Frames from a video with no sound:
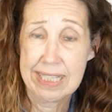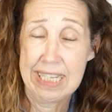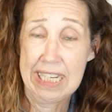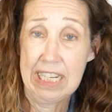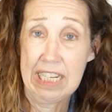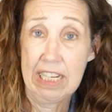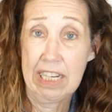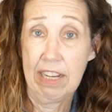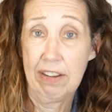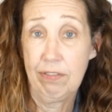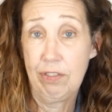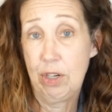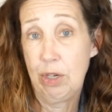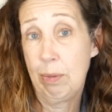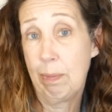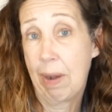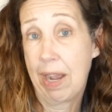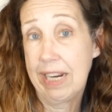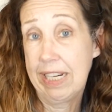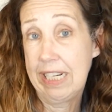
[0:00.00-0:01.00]
to see
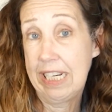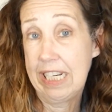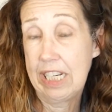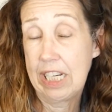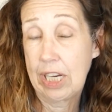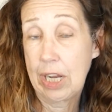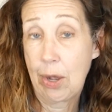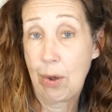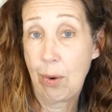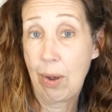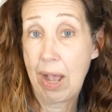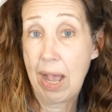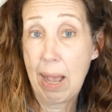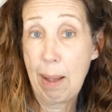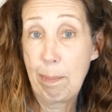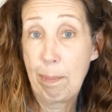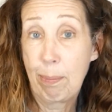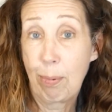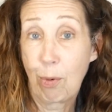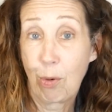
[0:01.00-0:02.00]
if you might need to go
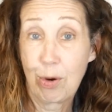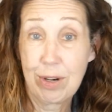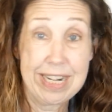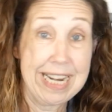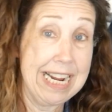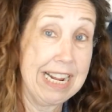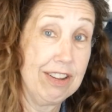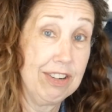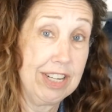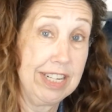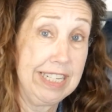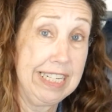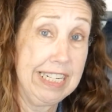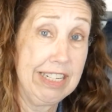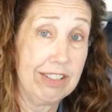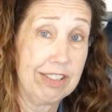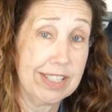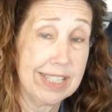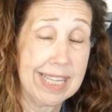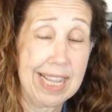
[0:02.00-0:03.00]
up or down a
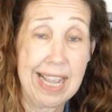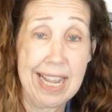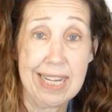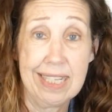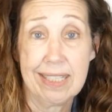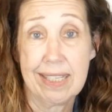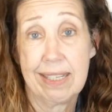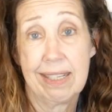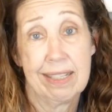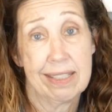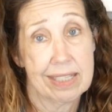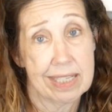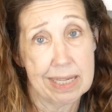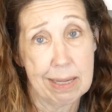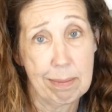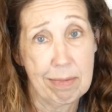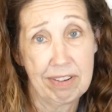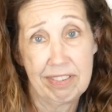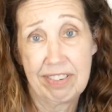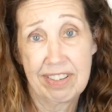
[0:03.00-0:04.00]
needle size.
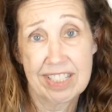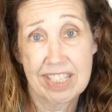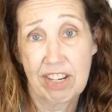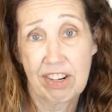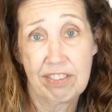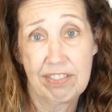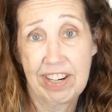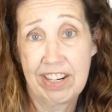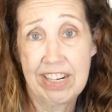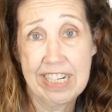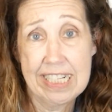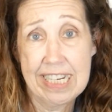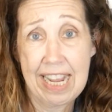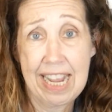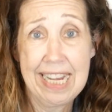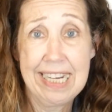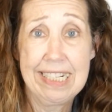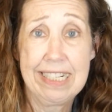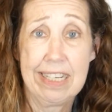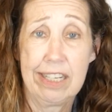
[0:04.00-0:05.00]
Some of us are very
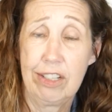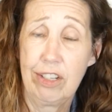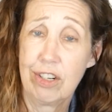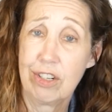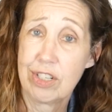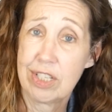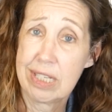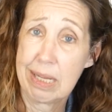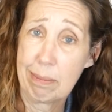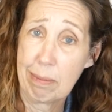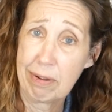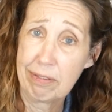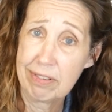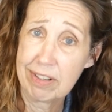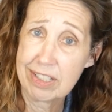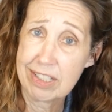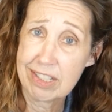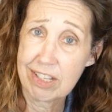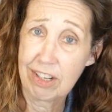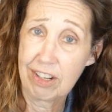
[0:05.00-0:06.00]
tight knitters, some
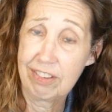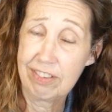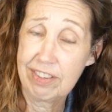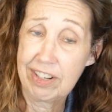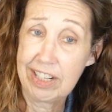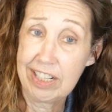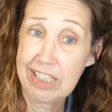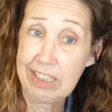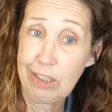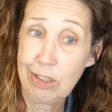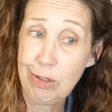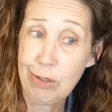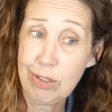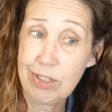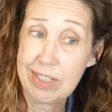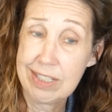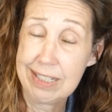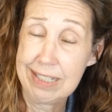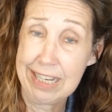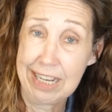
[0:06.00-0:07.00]
of us are very
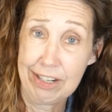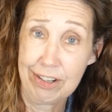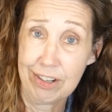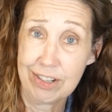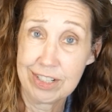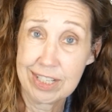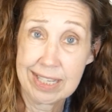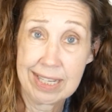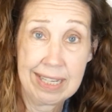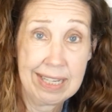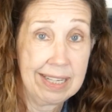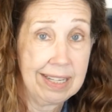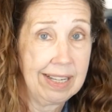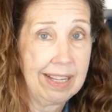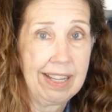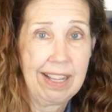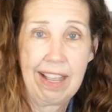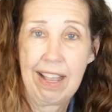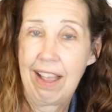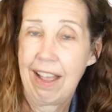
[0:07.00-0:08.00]
loose knitters.
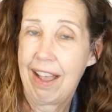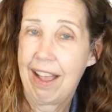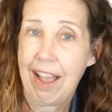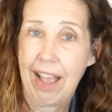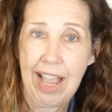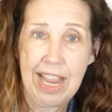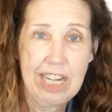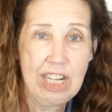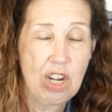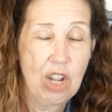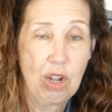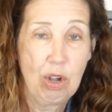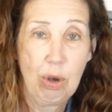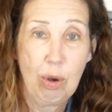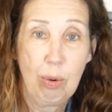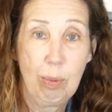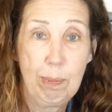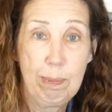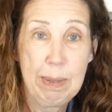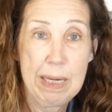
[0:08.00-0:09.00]
I
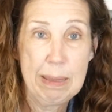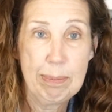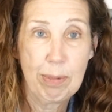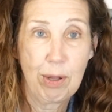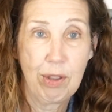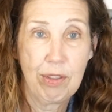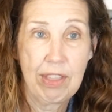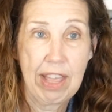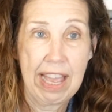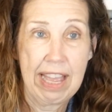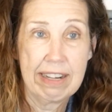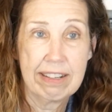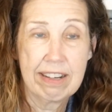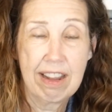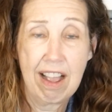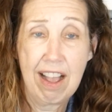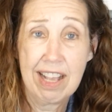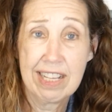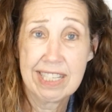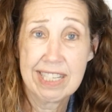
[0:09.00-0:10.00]
know people
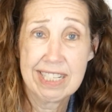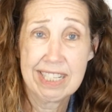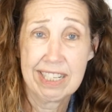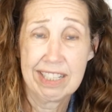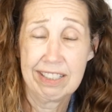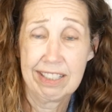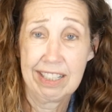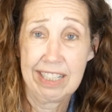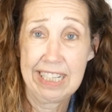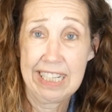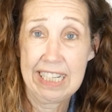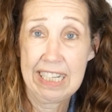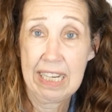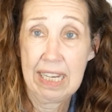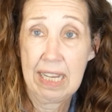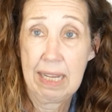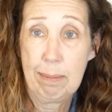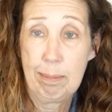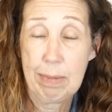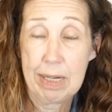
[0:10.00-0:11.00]
that
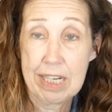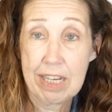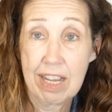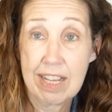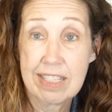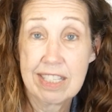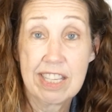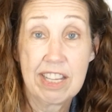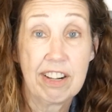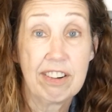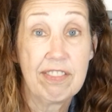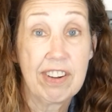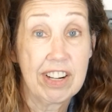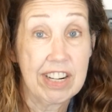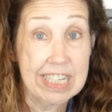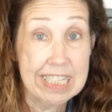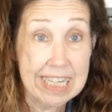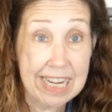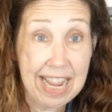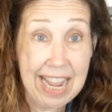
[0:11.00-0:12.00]
constantly, because they're
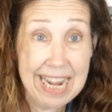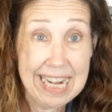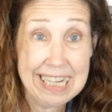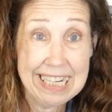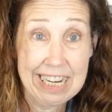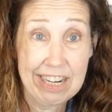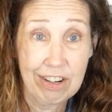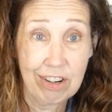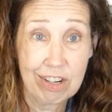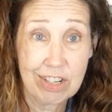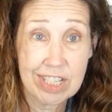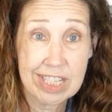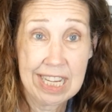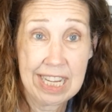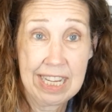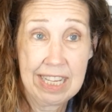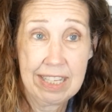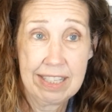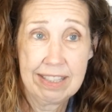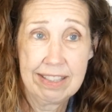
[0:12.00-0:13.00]
very tight
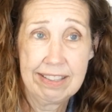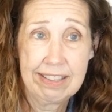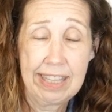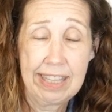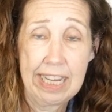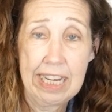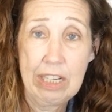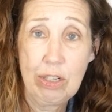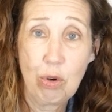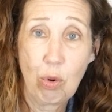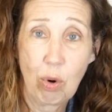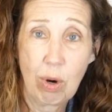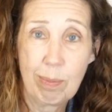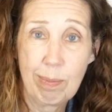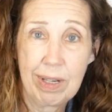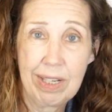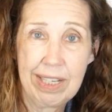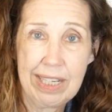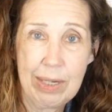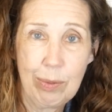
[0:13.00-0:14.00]
knitters, they
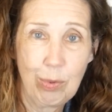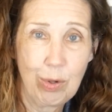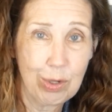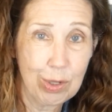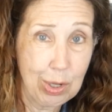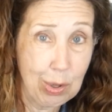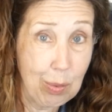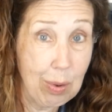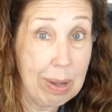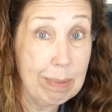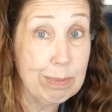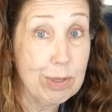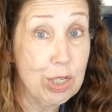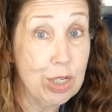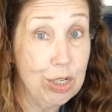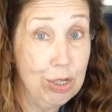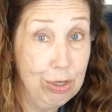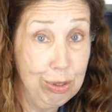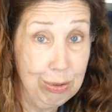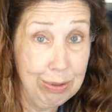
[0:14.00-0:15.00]
normally will go
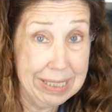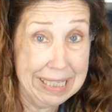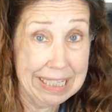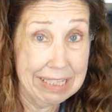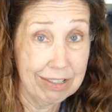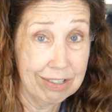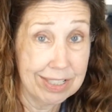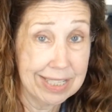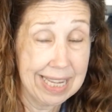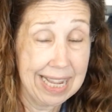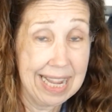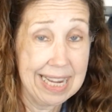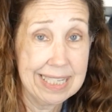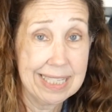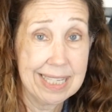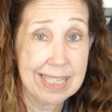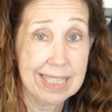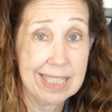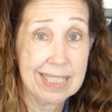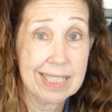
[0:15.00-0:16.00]
up 2 needle
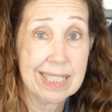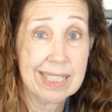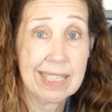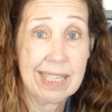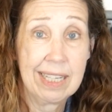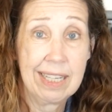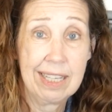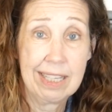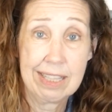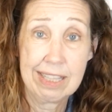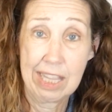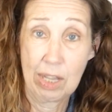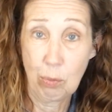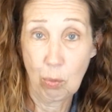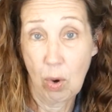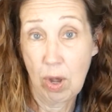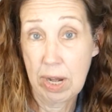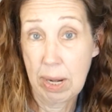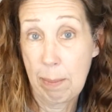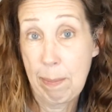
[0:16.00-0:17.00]
sizes
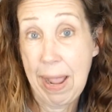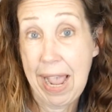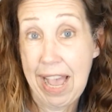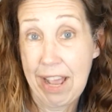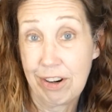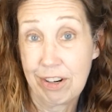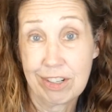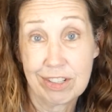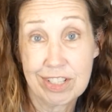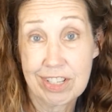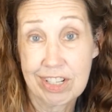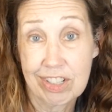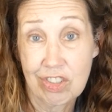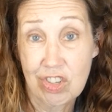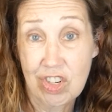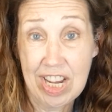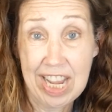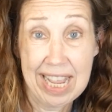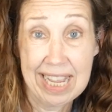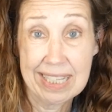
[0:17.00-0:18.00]
than what a pattern
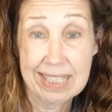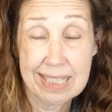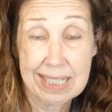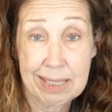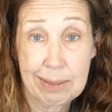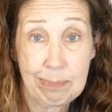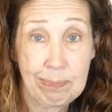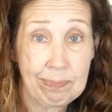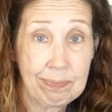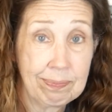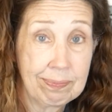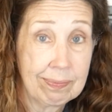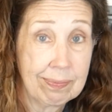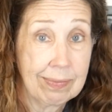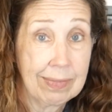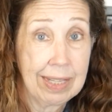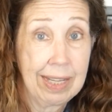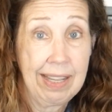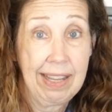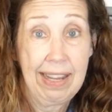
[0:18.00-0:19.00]
suggests.
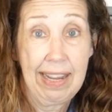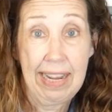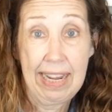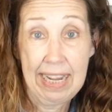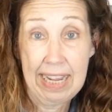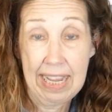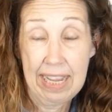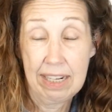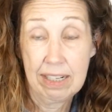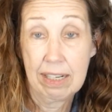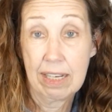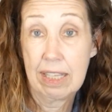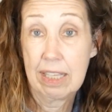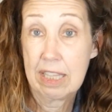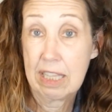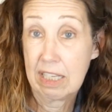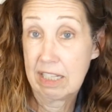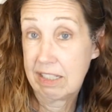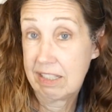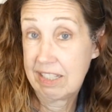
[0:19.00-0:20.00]
And
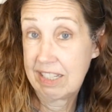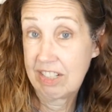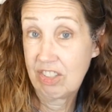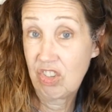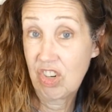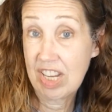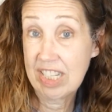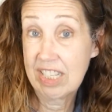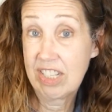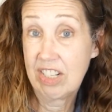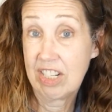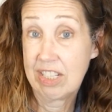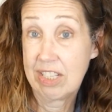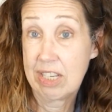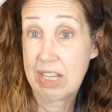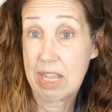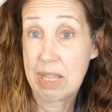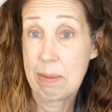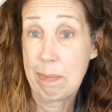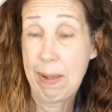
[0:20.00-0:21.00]
the
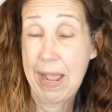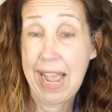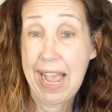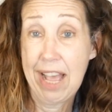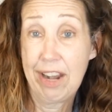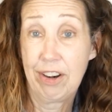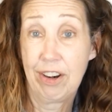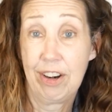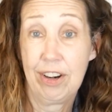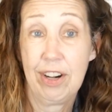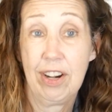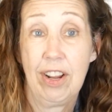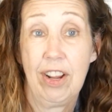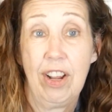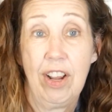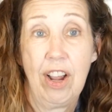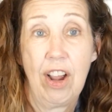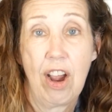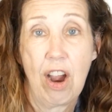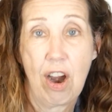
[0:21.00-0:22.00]
suggestions on the pattern
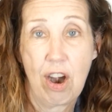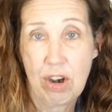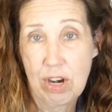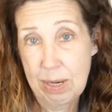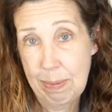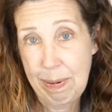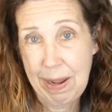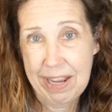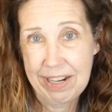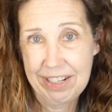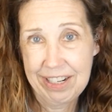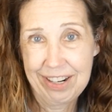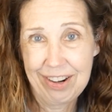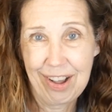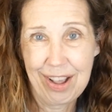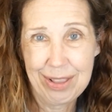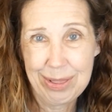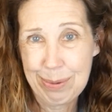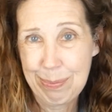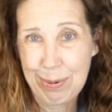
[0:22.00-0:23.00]
are
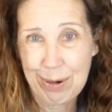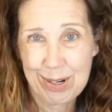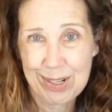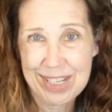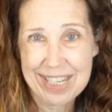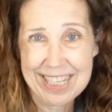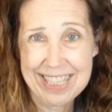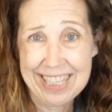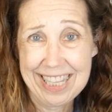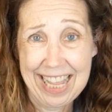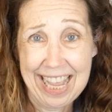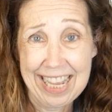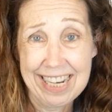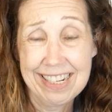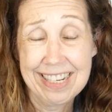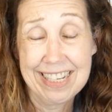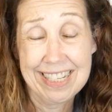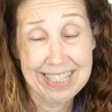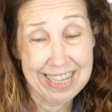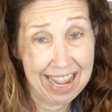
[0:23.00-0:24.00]
dependent on the person
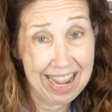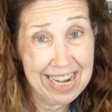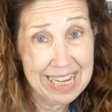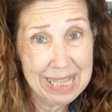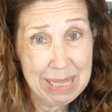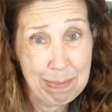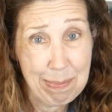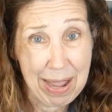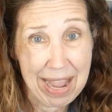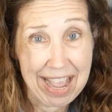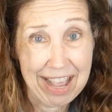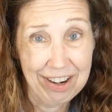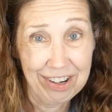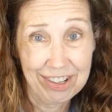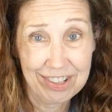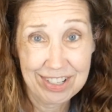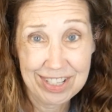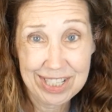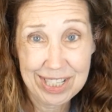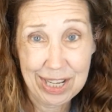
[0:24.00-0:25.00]
that designed the
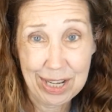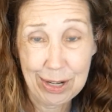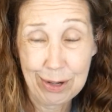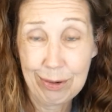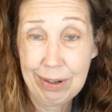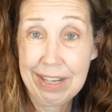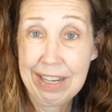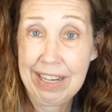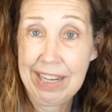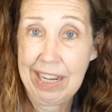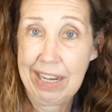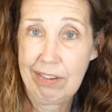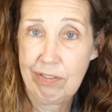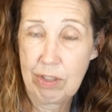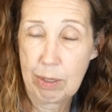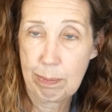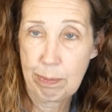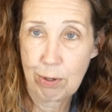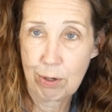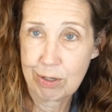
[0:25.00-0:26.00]
pattern. So
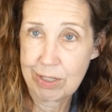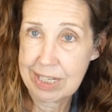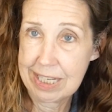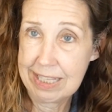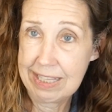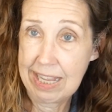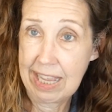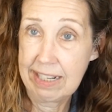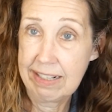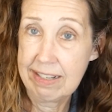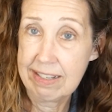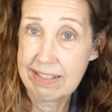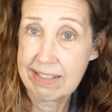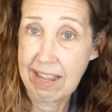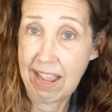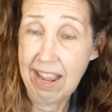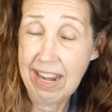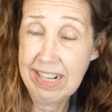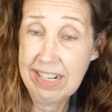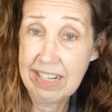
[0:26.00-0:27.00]
if the person that
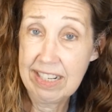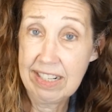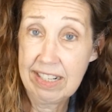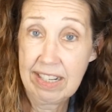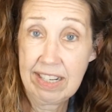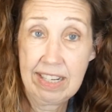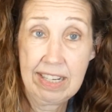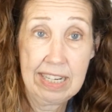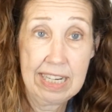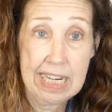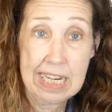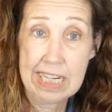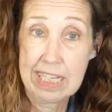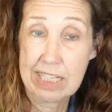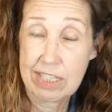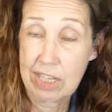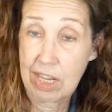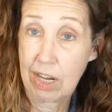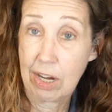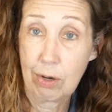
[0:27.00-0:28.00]
designed it
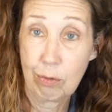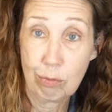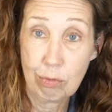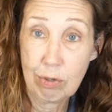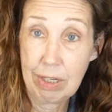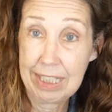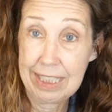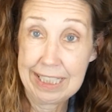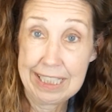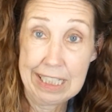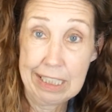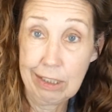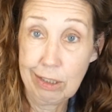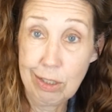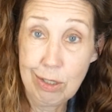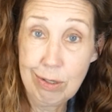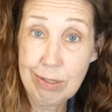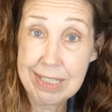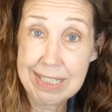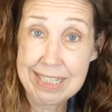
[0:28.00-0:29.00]
is a really
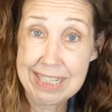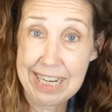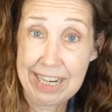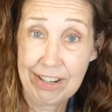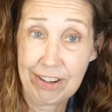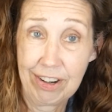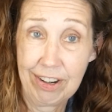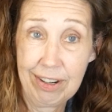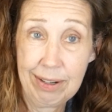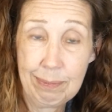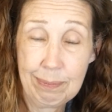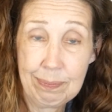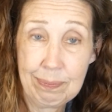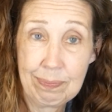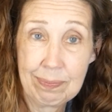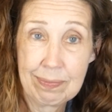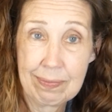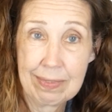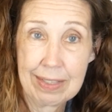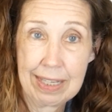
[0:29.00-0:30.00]
loose knitter,
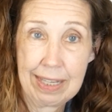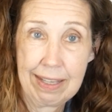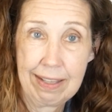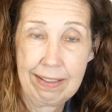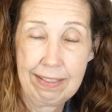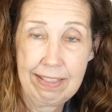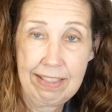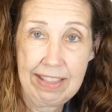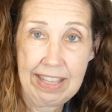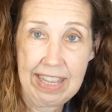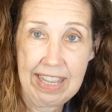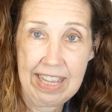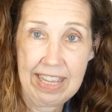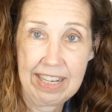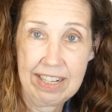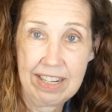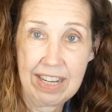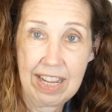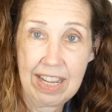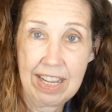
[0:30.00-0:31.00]

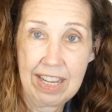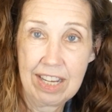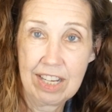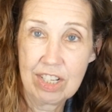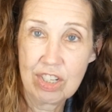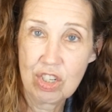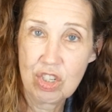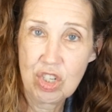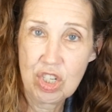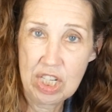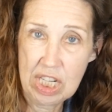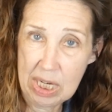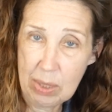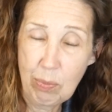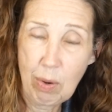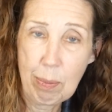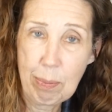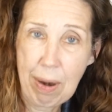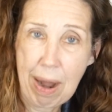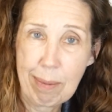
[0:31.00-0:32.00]
then
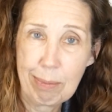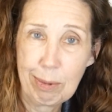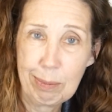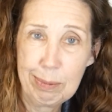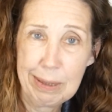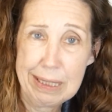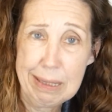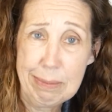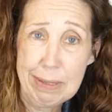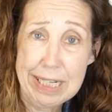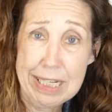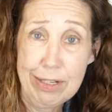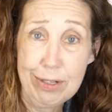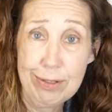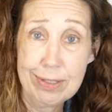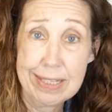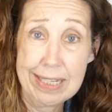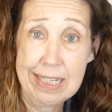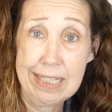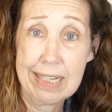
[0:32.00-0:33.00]
she will probably be
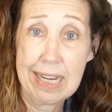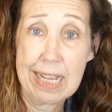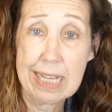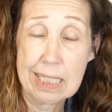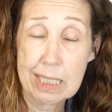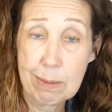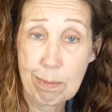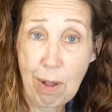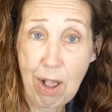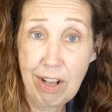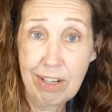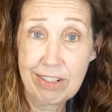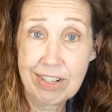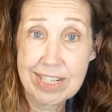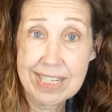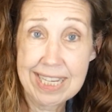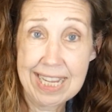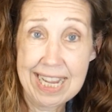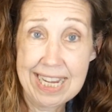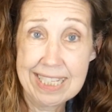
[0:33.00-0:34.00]
using a
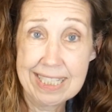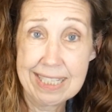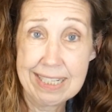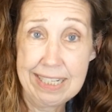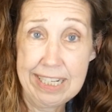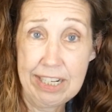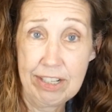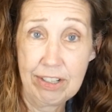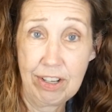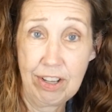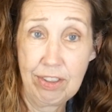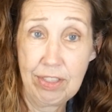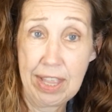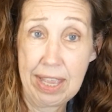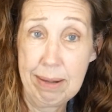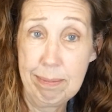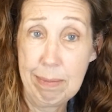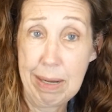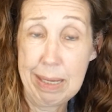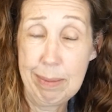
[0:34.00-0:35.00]
smaller size needle
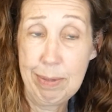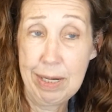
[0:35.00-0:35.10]
than